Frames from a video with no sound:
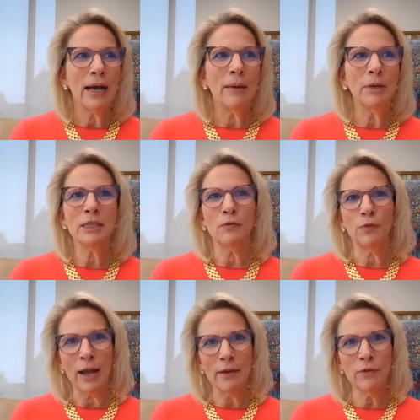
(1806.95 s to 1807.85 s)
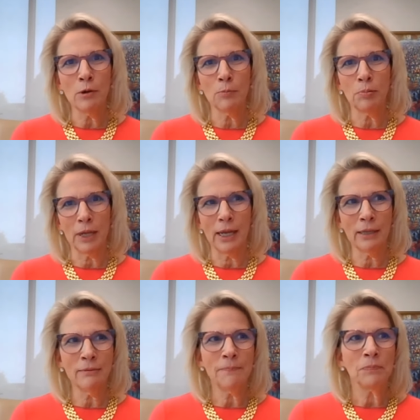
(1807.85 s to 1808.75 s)
Um, it's a five year
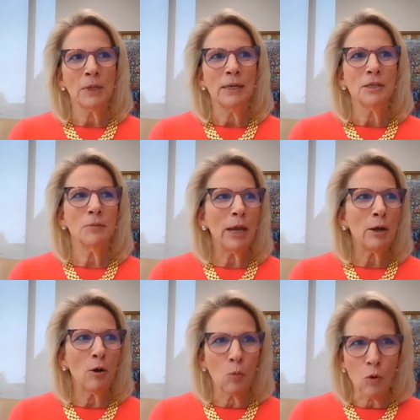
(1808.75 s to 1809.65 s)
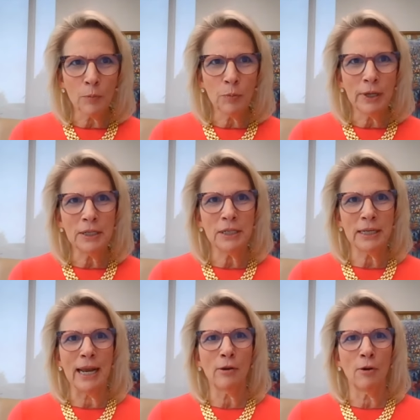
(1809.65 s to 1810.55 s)
plan to make our
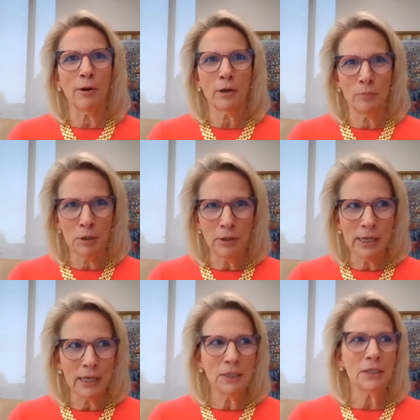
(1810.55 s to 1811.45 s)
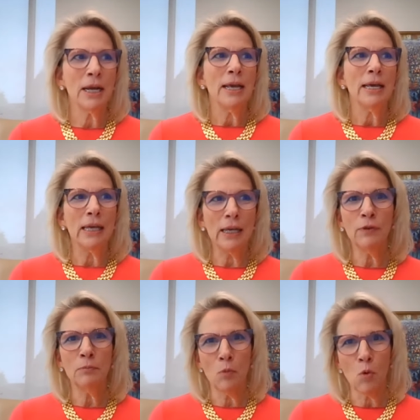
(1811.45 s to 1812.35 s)
workplace and our communities
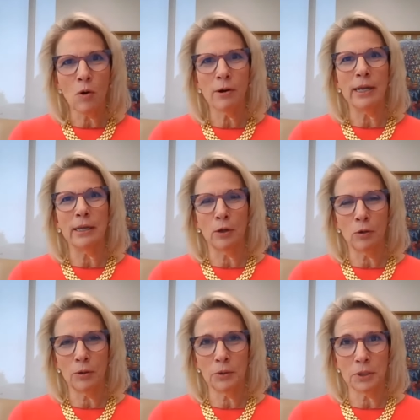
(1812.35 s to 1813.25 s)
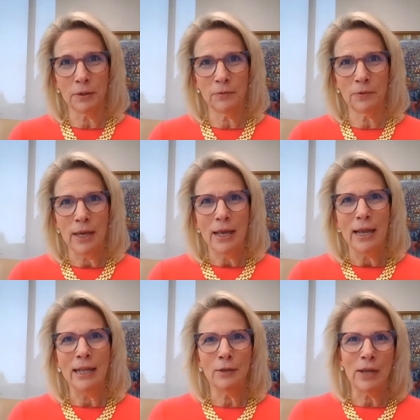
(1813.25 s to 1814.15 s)
even more inclusive.
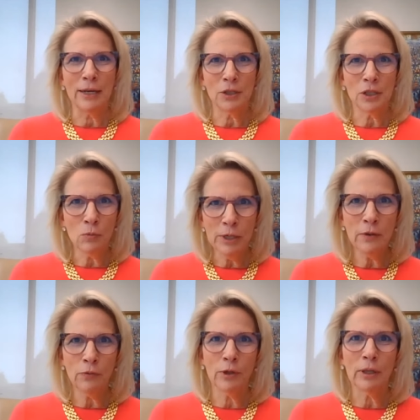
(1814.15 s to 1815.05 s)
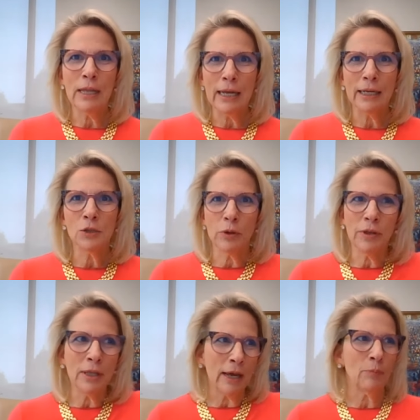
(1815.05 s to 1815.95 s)
And it has three different legs
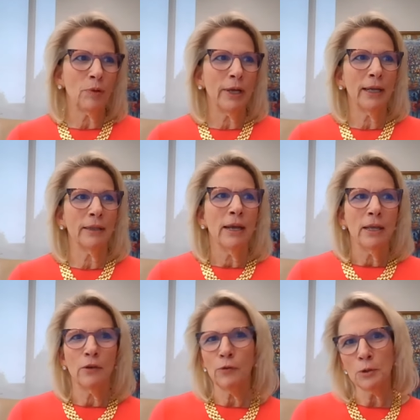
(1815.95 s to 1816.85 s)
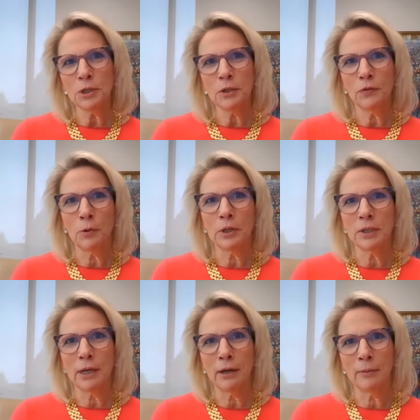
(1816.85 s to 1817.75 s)
within that plan. The first is
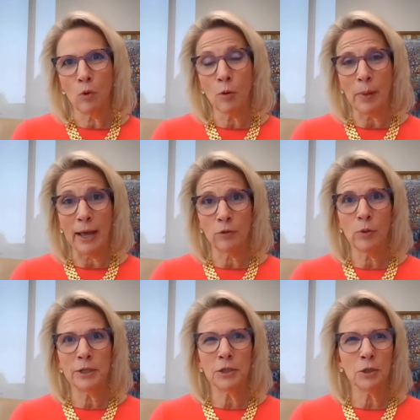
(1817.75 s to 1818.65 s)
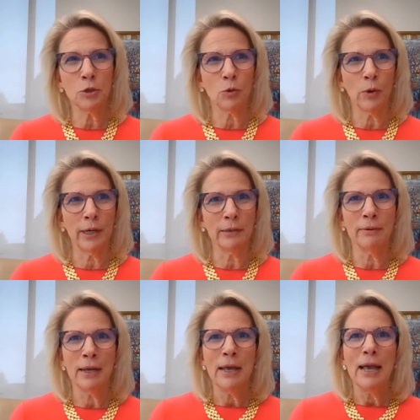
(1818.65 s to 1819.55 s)
focusing on more pathways to join.